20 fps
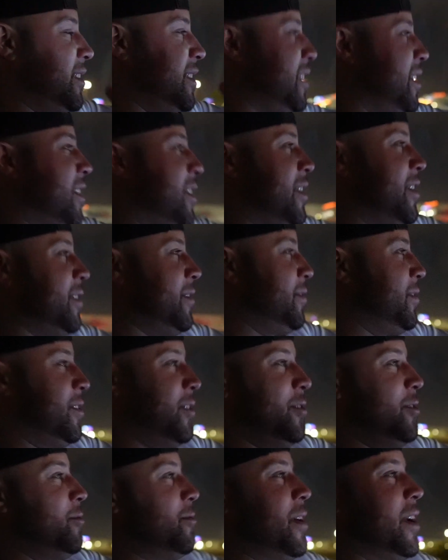of the
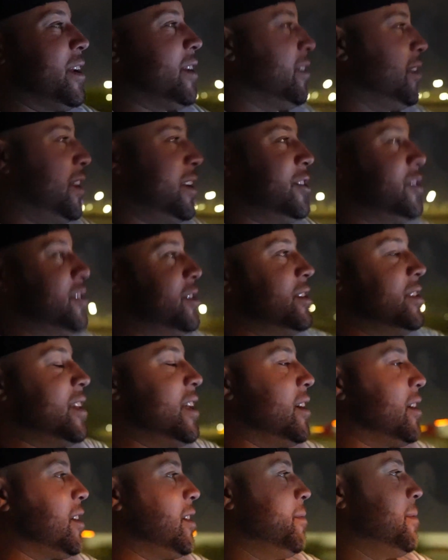new regulations that
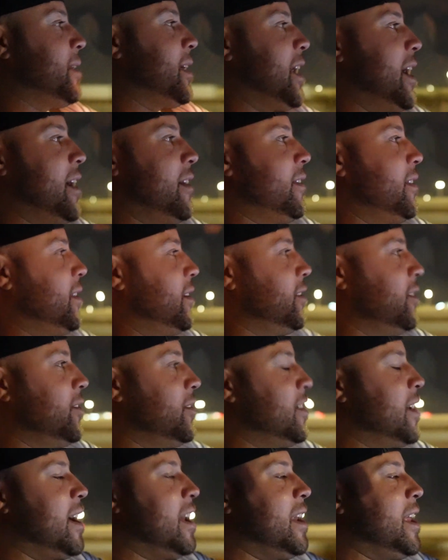are coming out, that you're
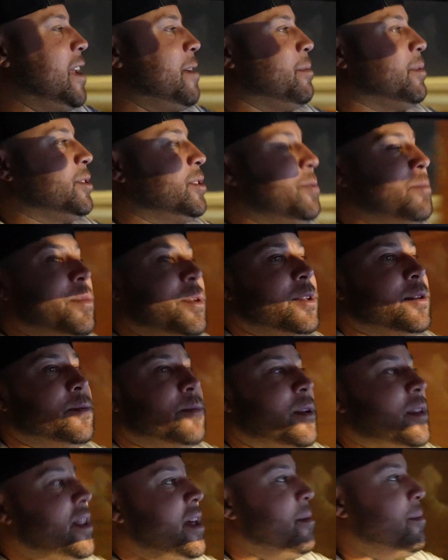not able to build
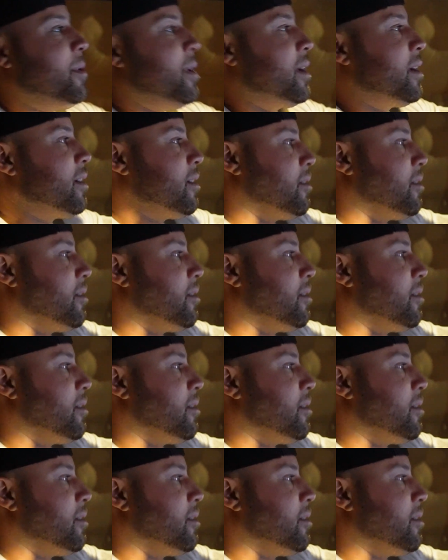one that big.